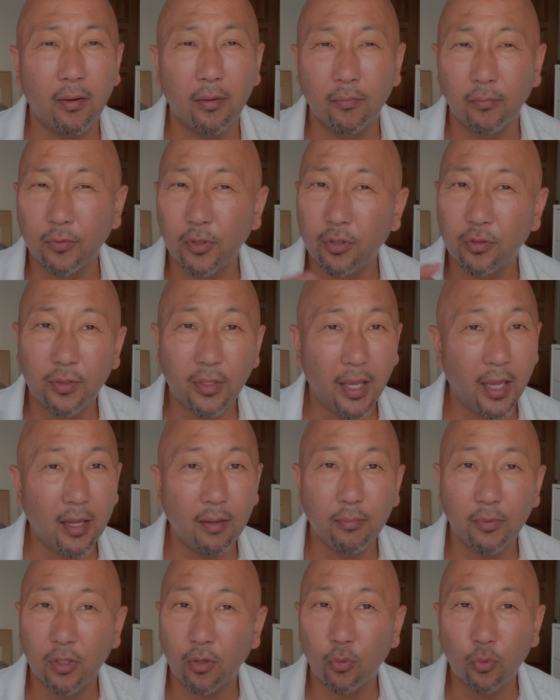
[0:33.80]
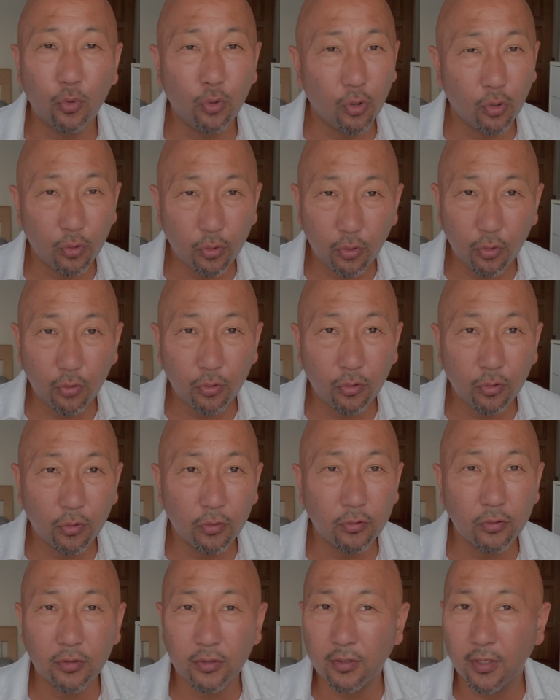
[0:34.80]
you named udon
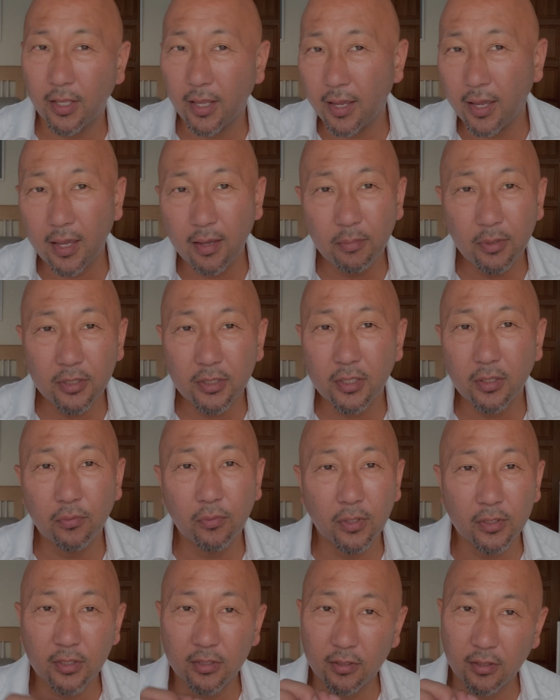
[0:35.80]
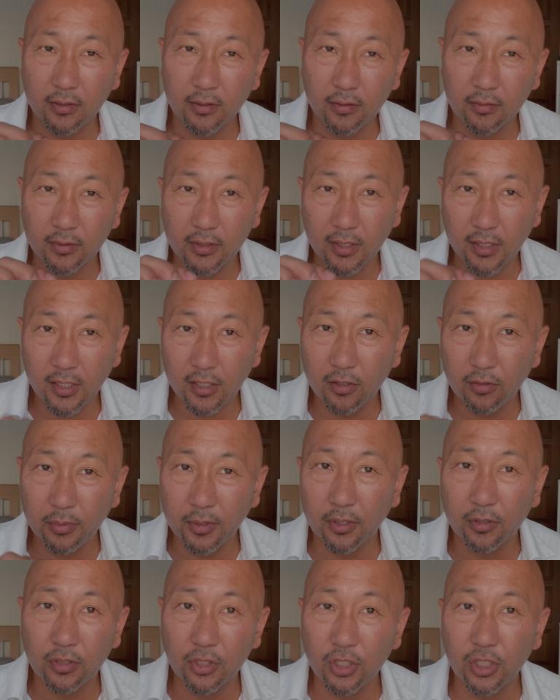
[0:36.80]
noodles, everything was a little
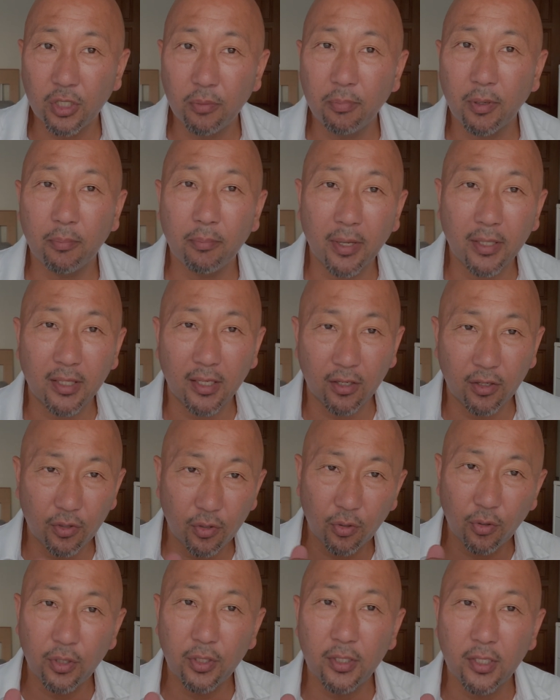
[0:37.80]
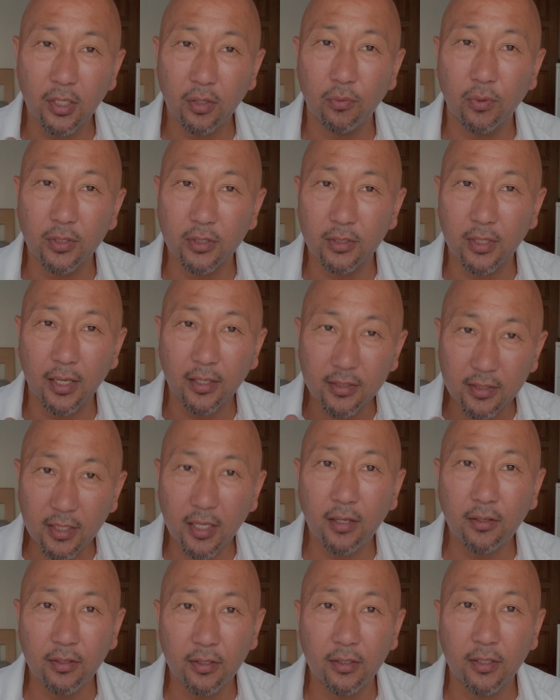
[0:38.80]
bit cheaper, but the quality was
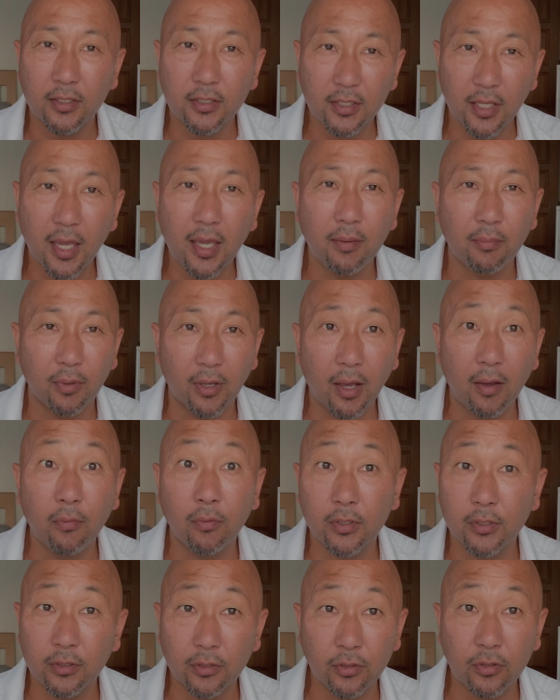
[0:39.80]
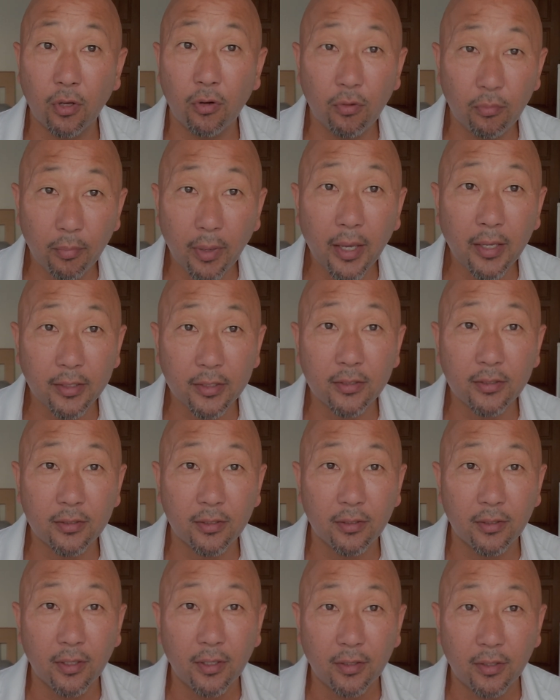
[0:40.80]
exactly the same. I was so amazed.
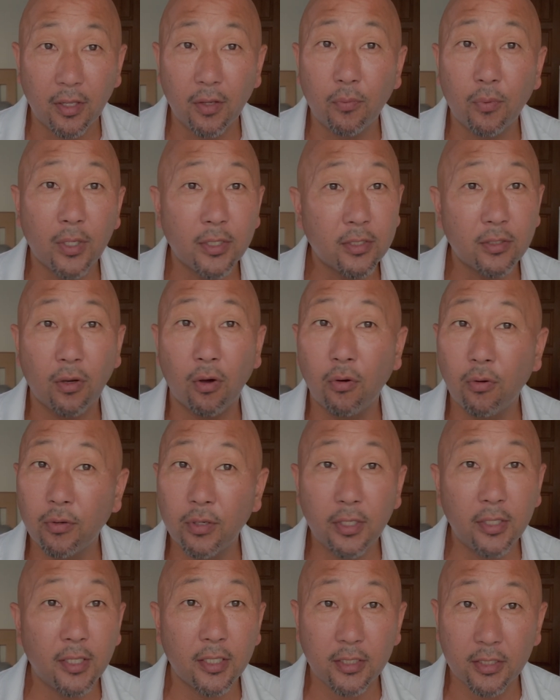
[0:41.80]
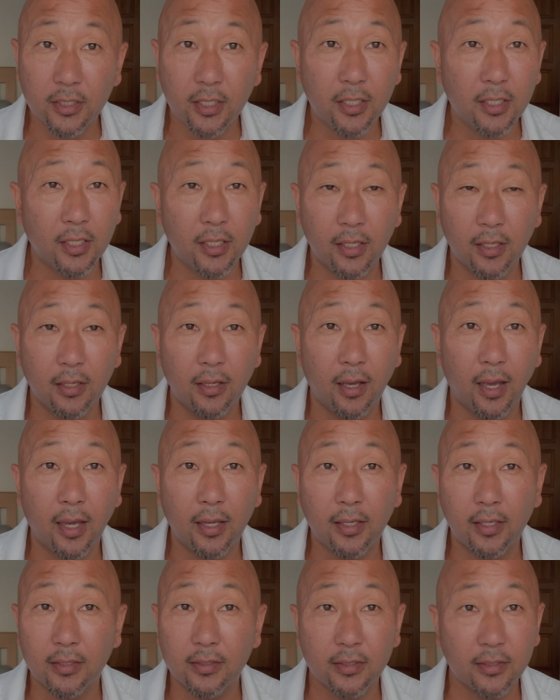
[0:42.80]
There was only the city I
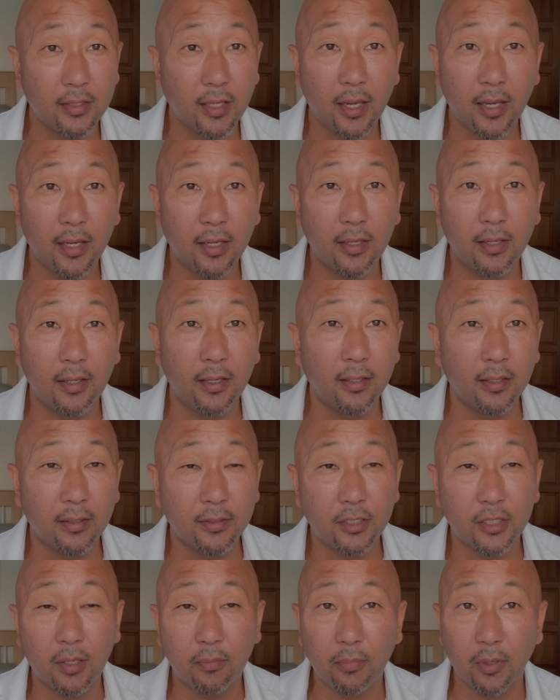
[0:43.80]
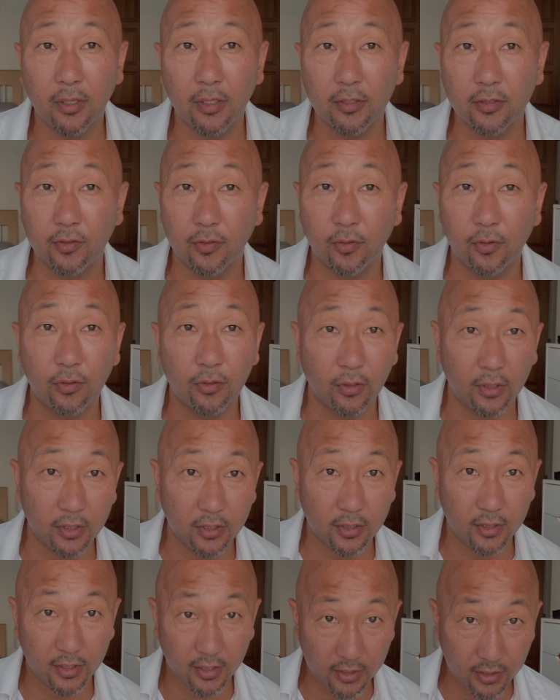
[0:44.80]
can say in a Japanese food
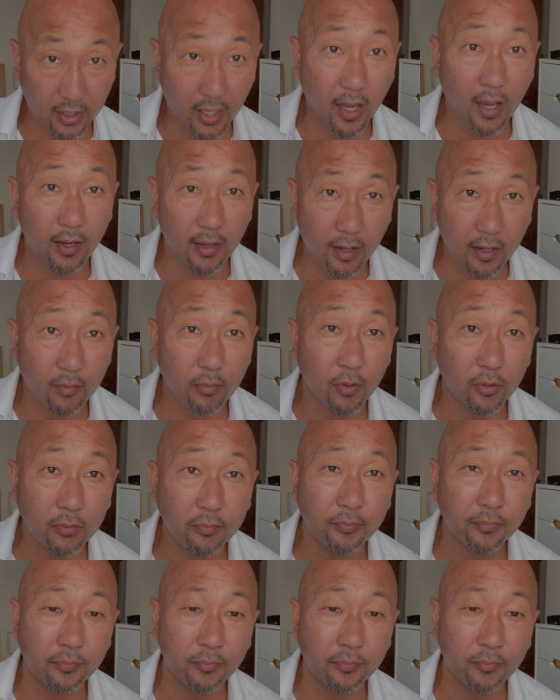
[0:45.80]
is this high level.